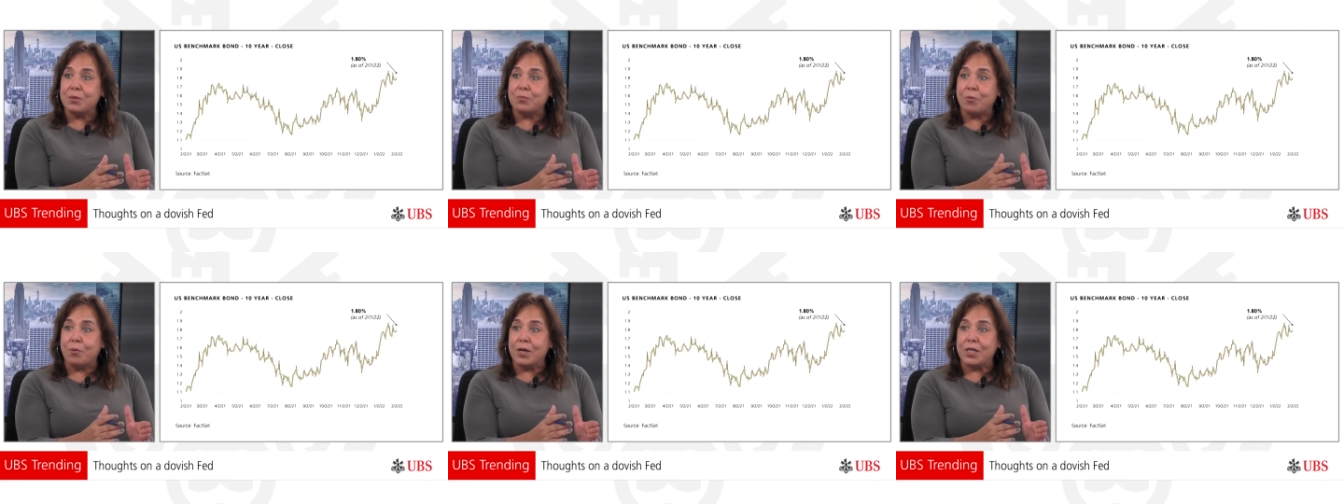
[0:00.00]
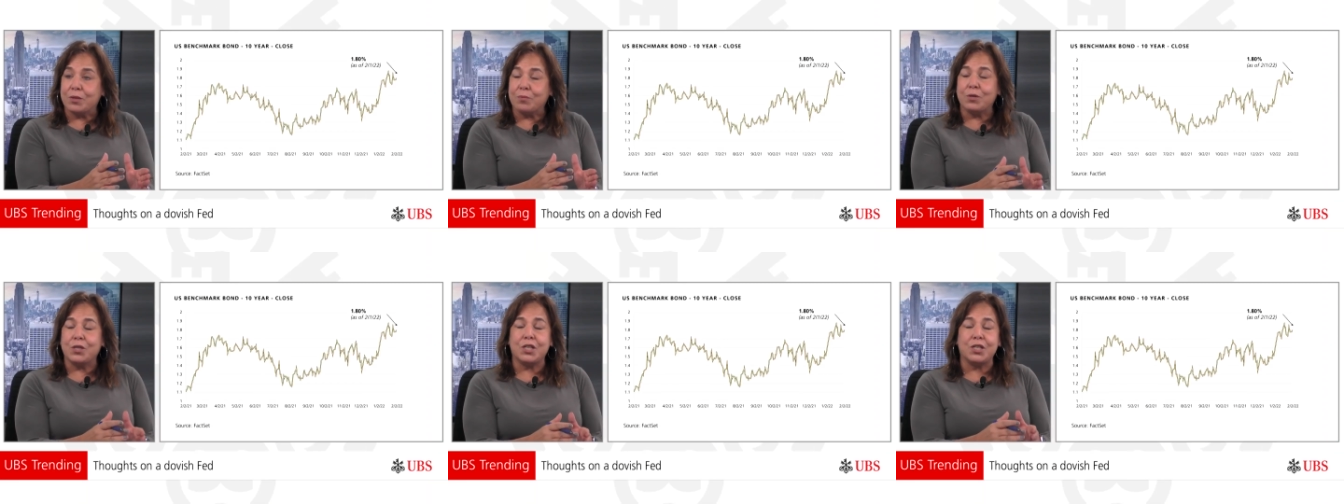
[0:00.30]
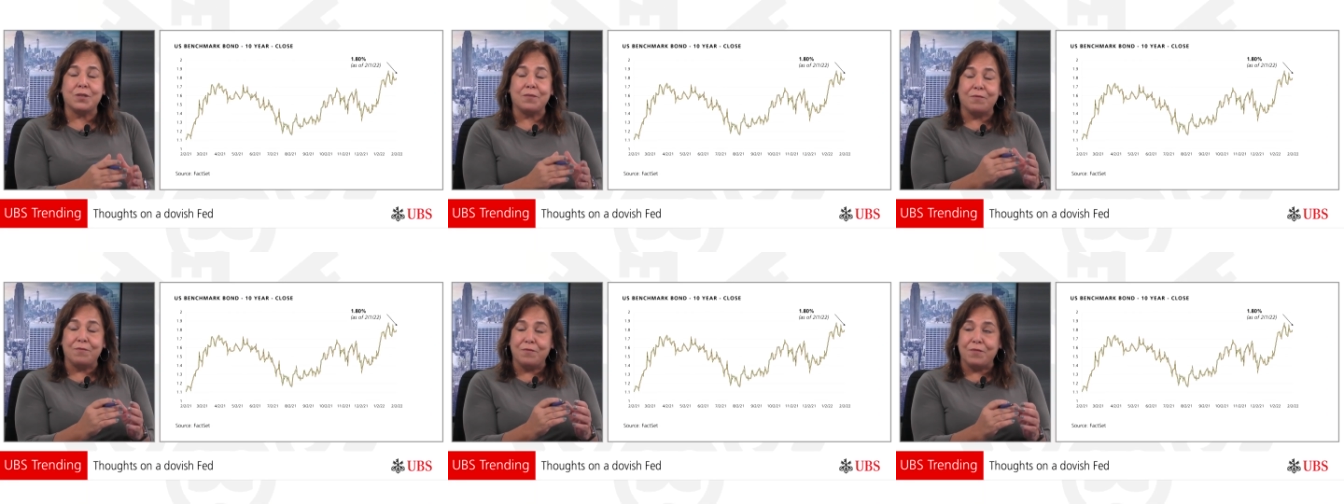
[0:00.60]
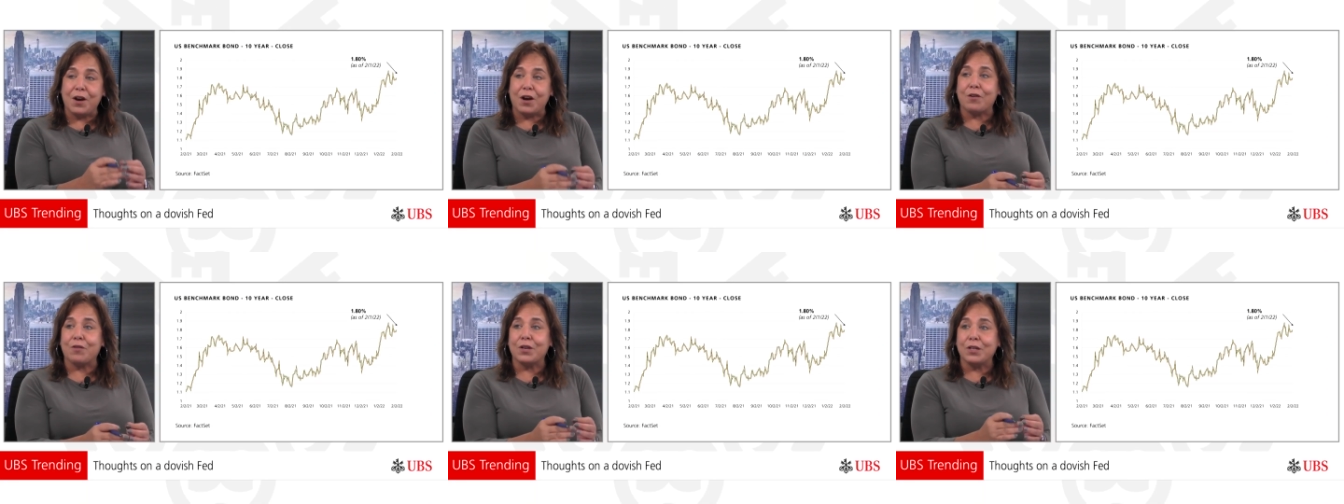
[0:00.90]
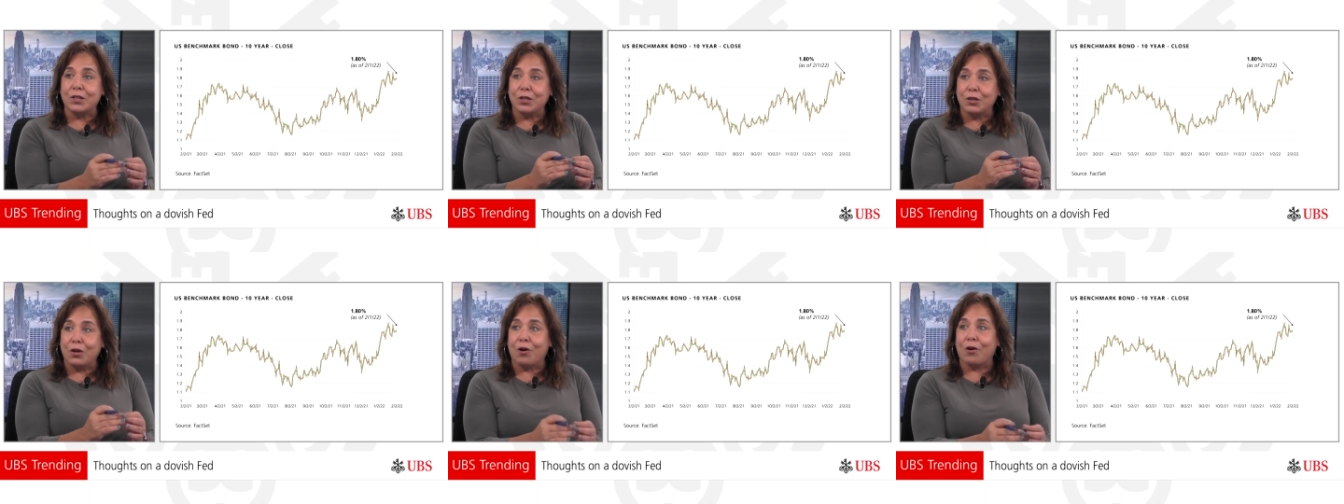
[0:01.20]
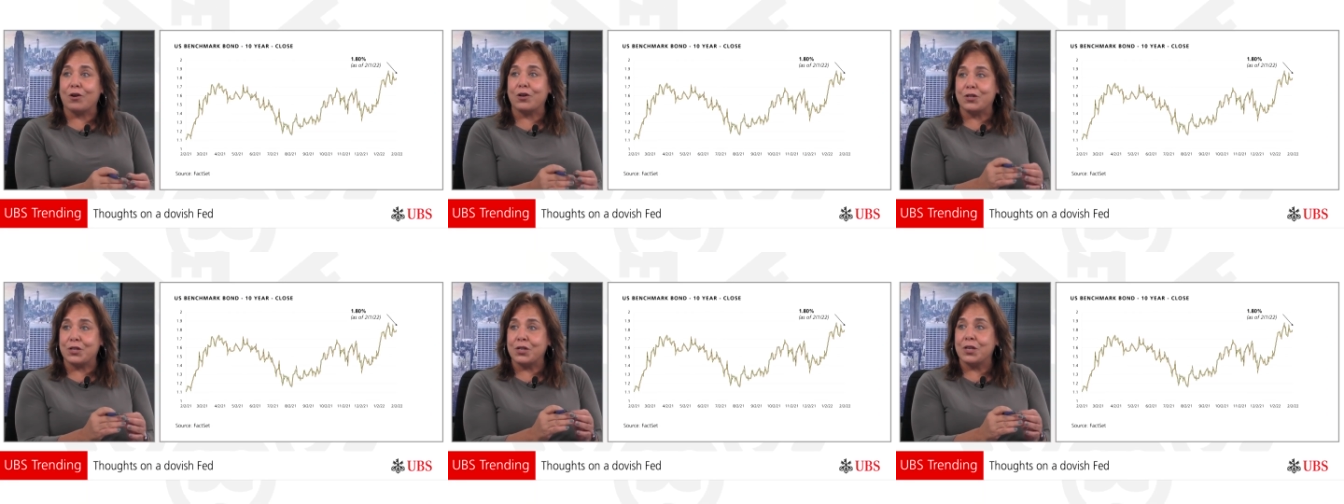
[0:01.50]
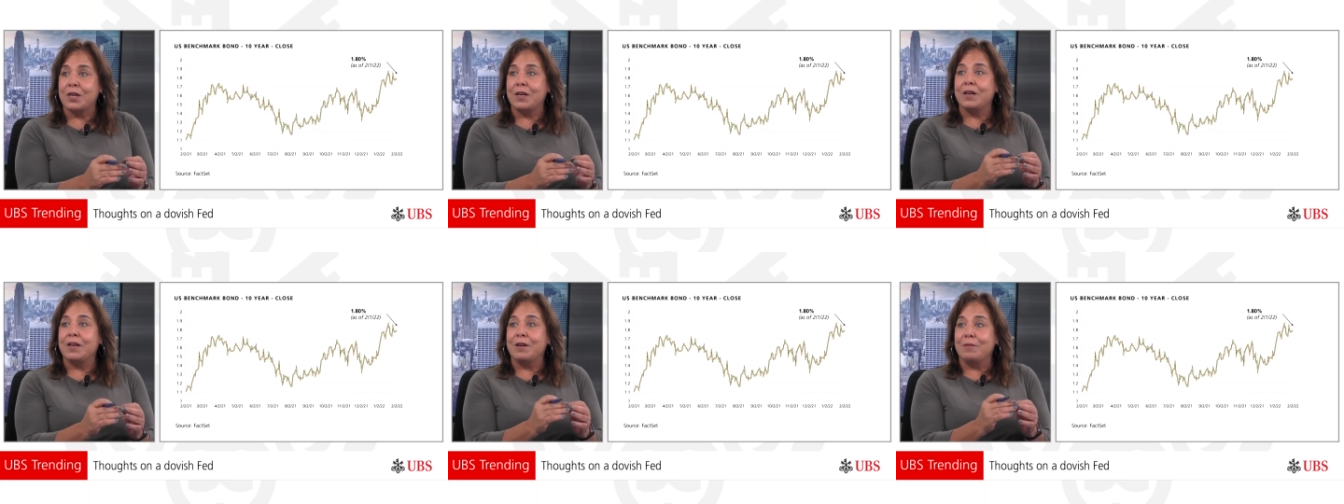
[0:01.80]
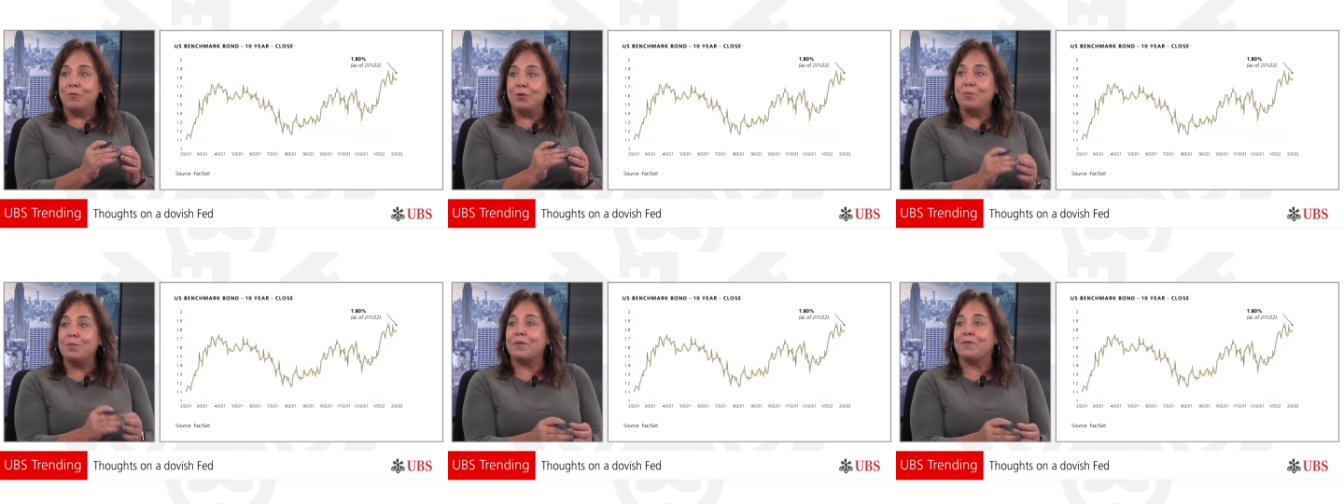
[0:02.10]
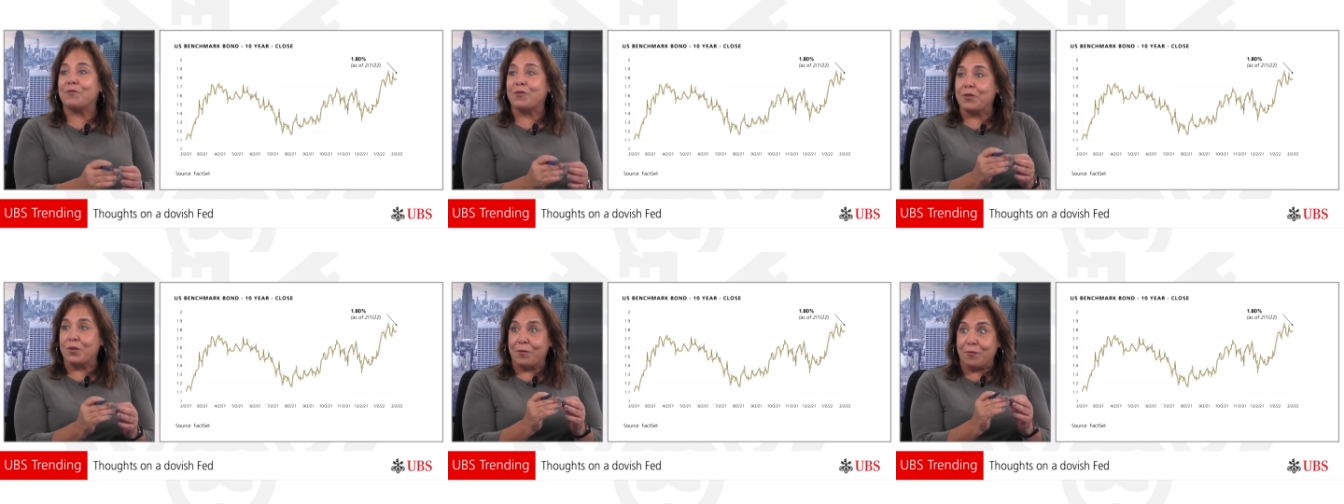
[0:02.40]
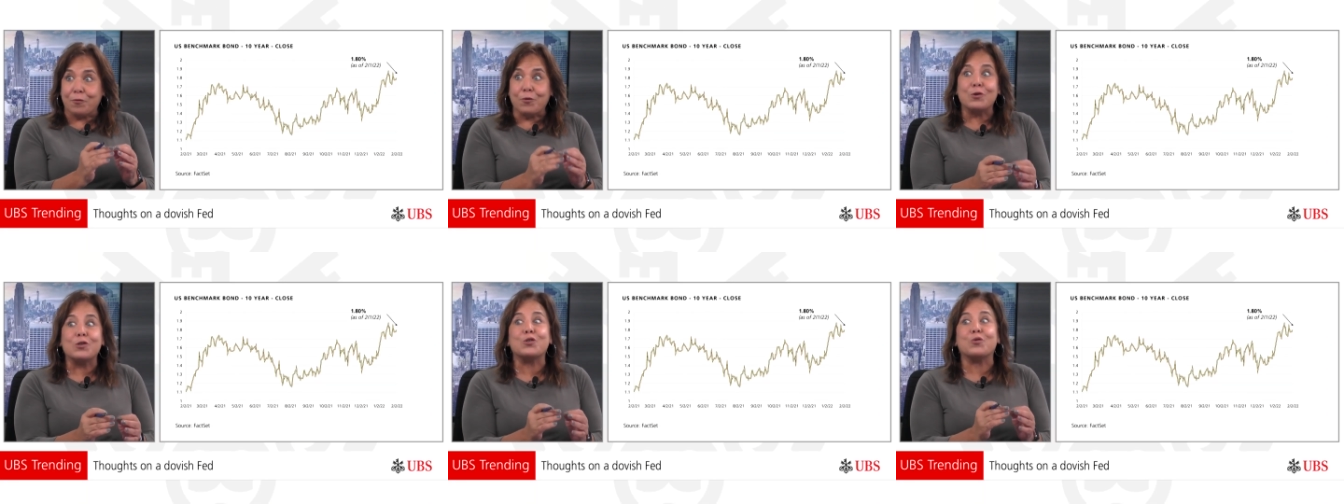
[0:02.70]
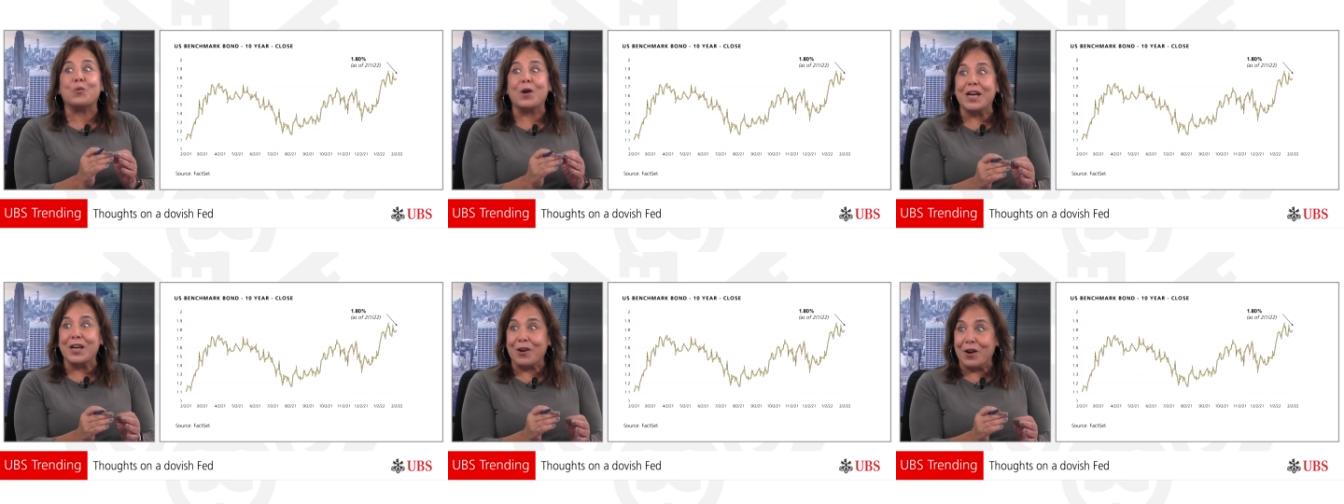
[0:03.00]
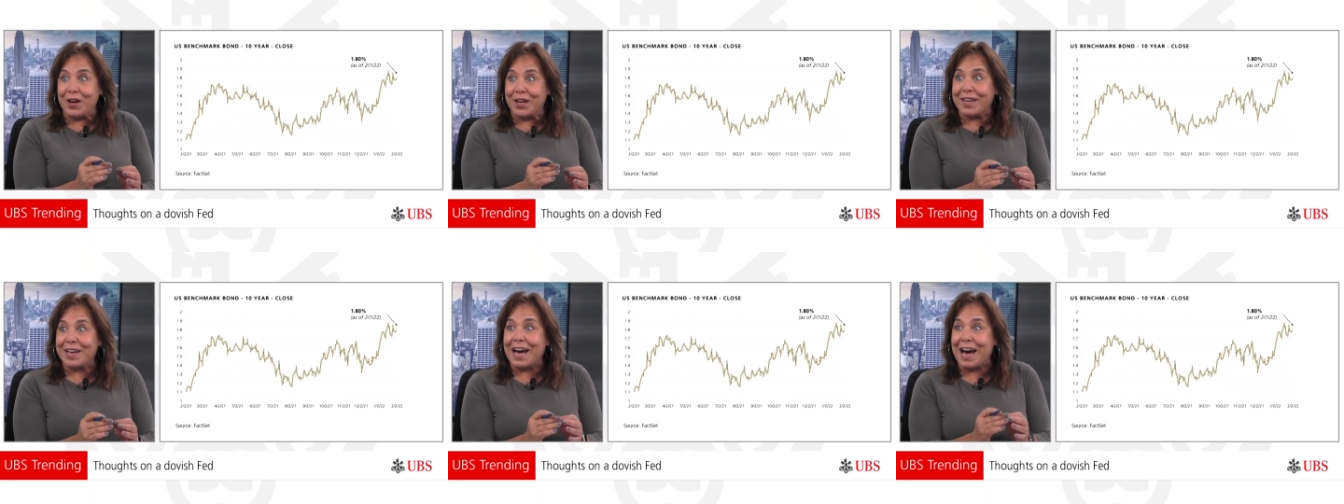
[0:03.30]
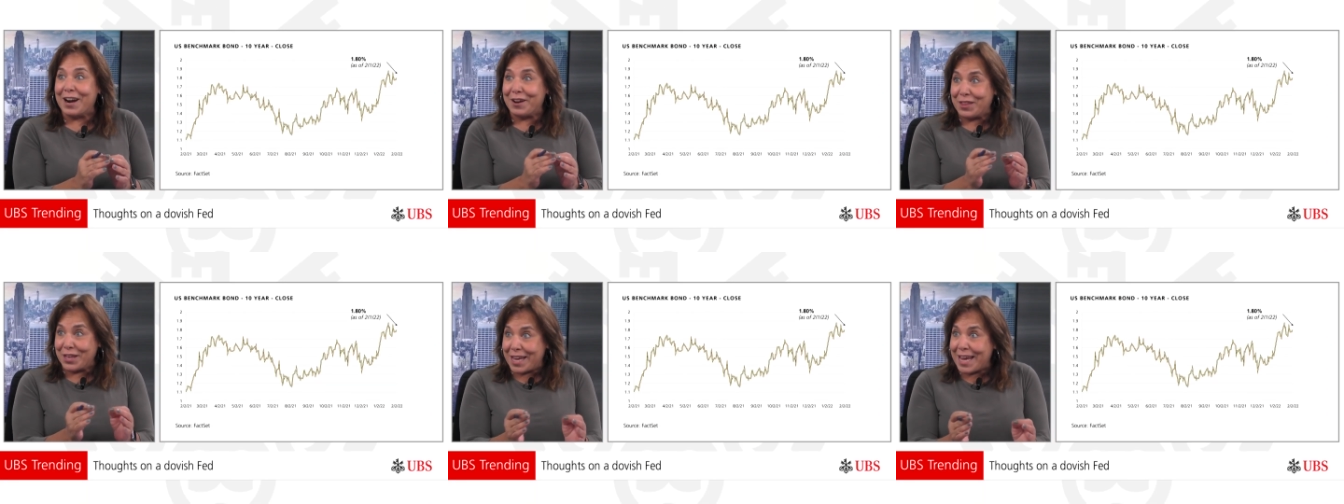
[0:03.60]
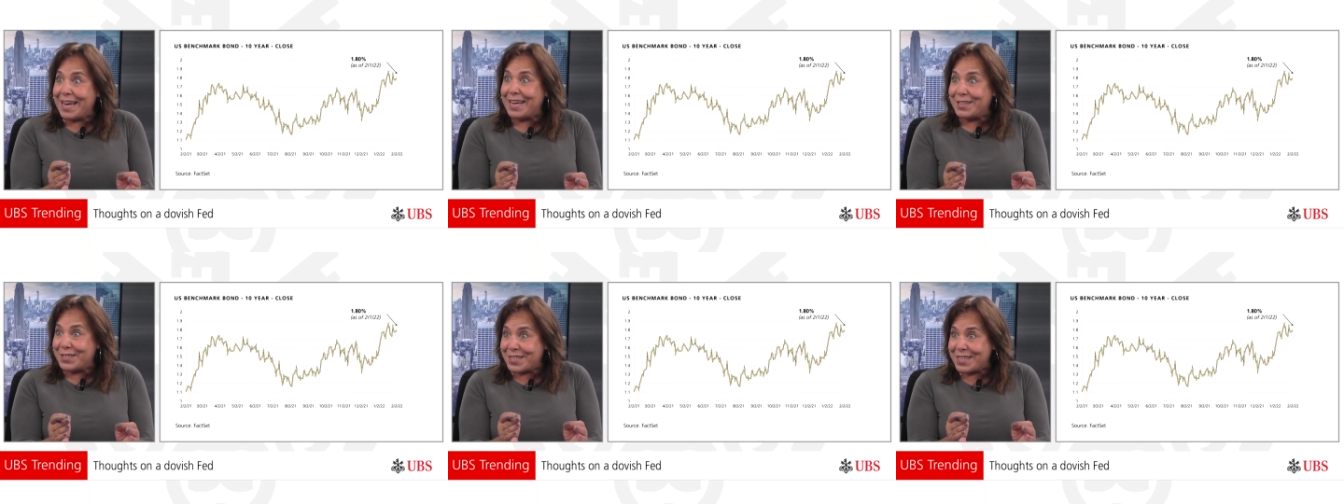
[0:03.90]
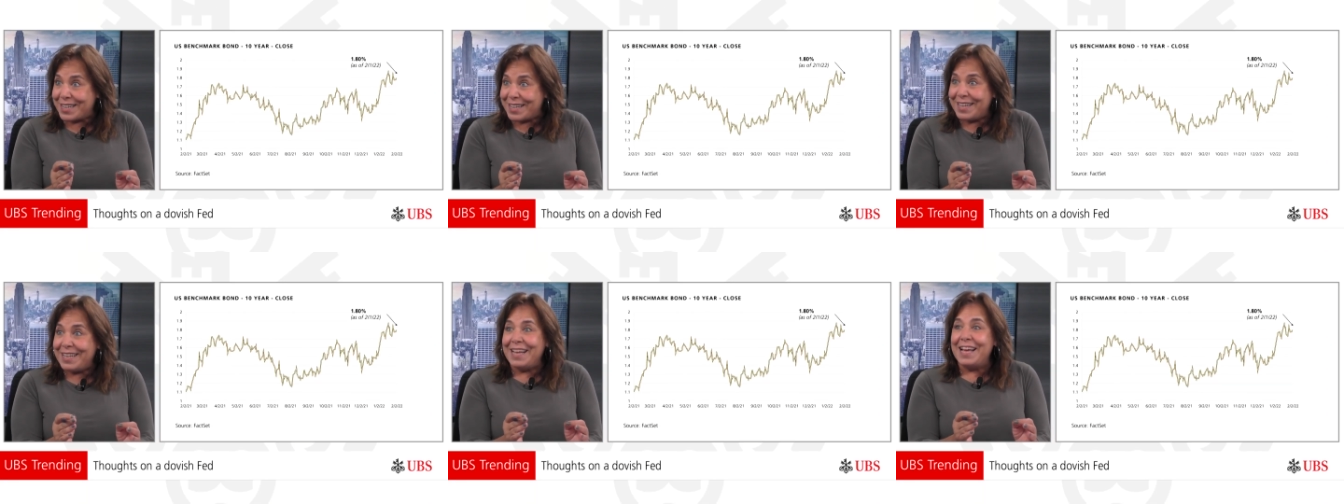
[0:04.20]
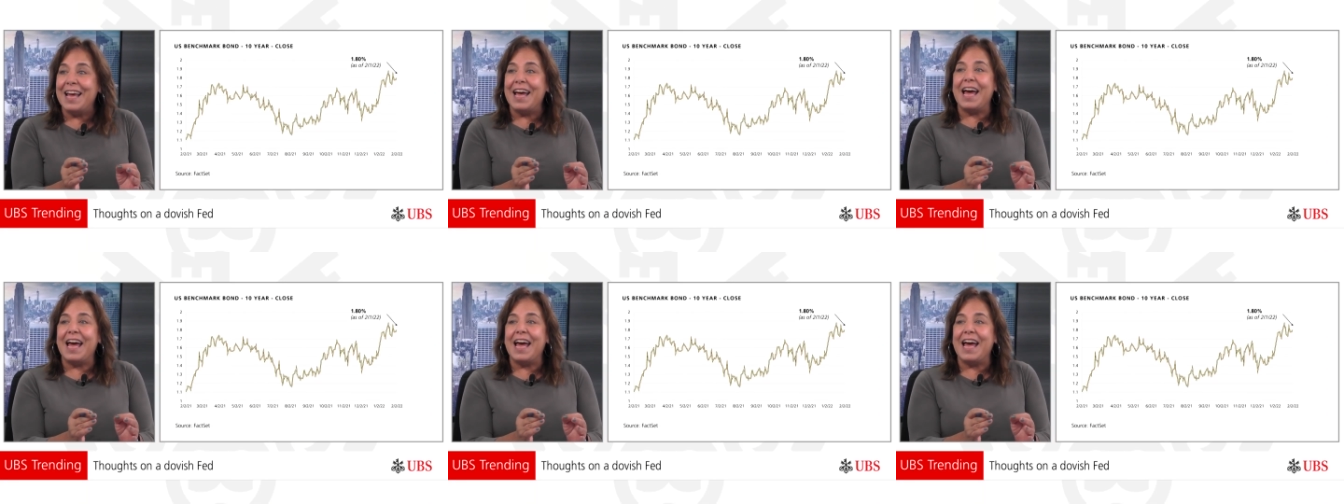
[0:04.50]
points, which is a very large movement for the first rate hike out of the gate. Right.